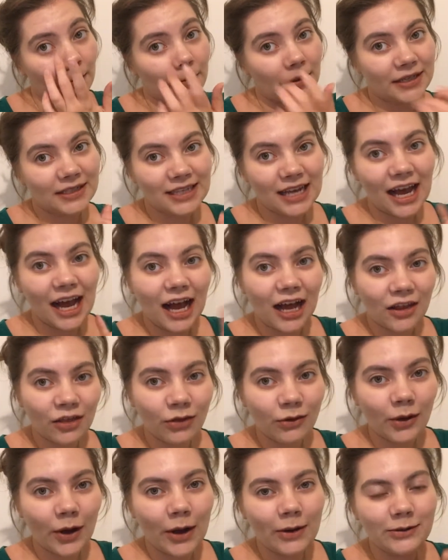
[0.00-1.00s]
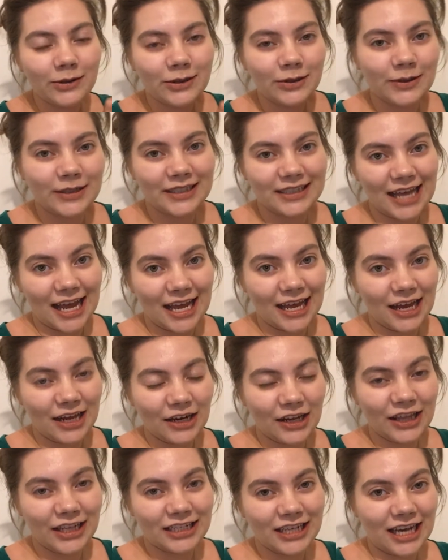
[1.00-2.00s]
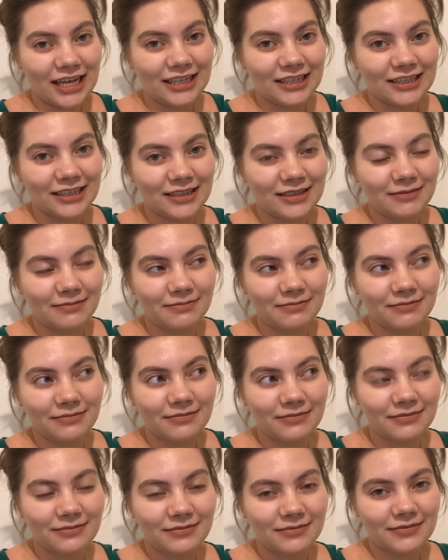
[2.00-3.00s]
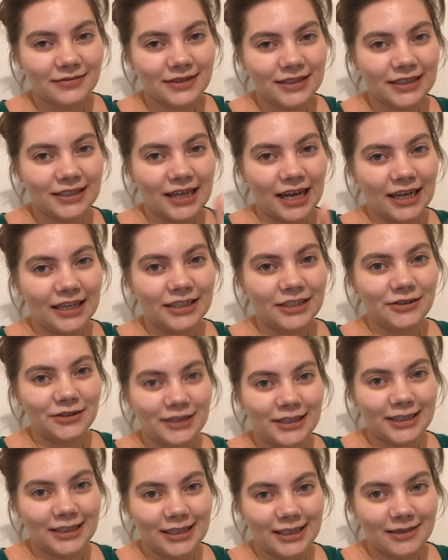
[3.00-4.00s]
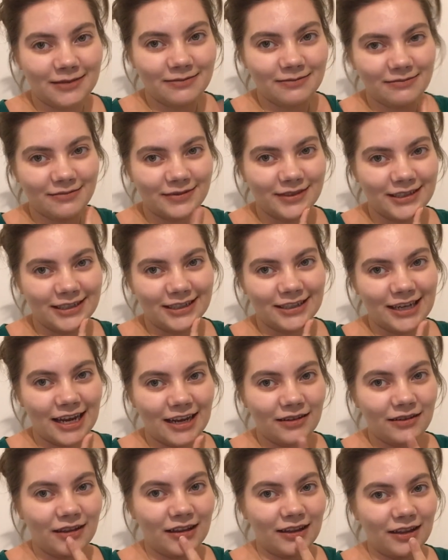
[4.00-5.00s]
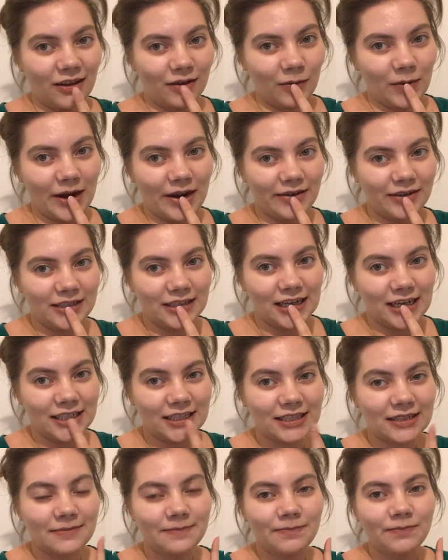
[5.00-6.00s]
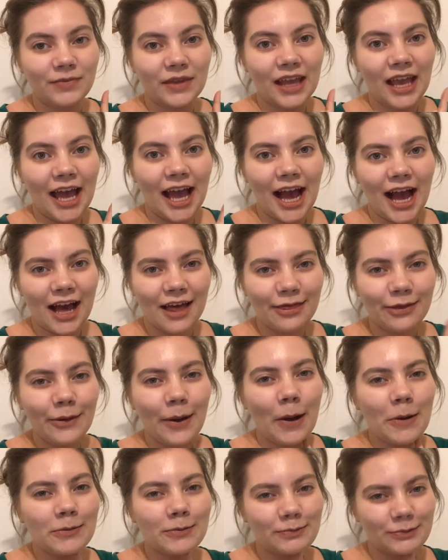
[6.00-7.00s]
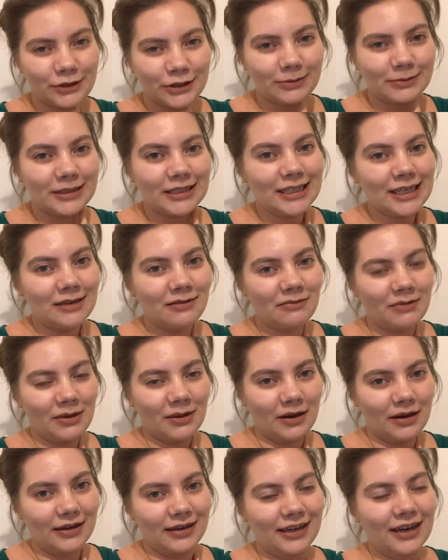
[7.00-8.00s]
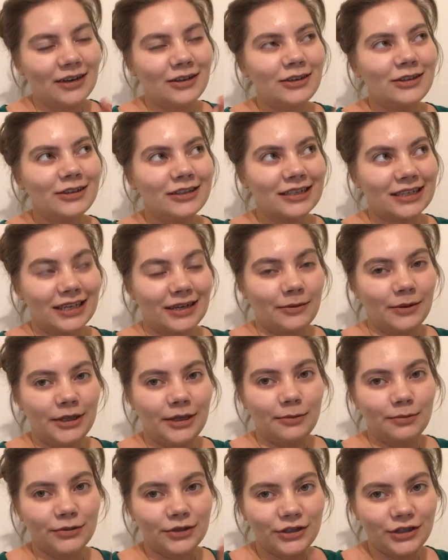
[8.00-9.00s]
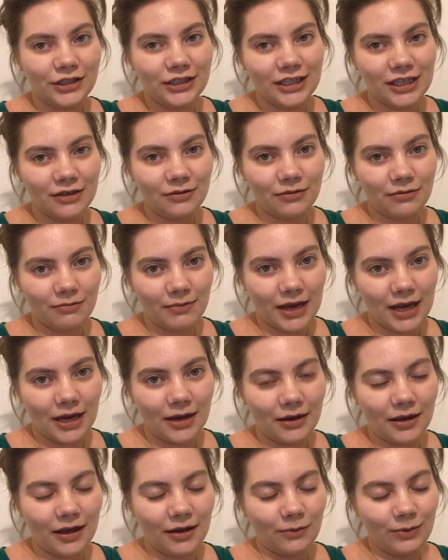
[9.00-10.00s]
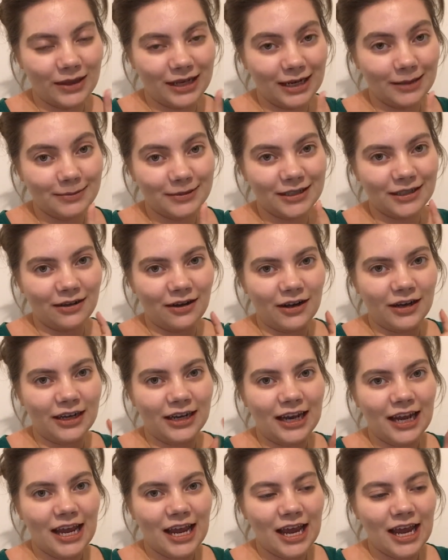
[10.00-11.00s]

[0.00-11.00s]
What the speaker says: But I thought I would do another test, secondary to the long wearing test. I thought I'd brush my teeth with it on. Now, usually when you brush your teeth with lipstick on,